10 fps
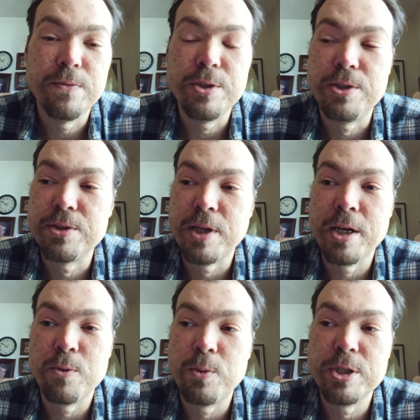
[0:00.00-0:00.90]
which is
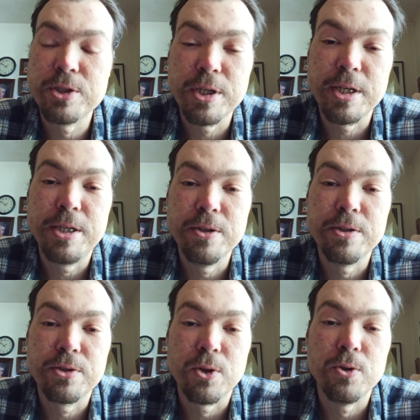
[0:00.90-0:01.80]
like we're just going to kill
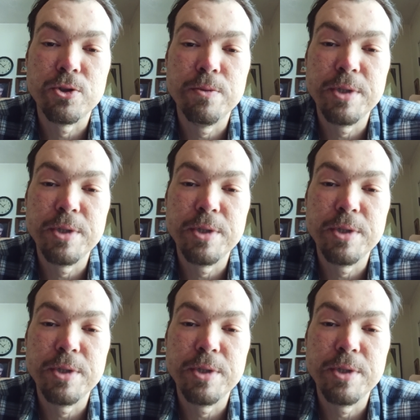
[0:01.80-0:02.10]
the soldier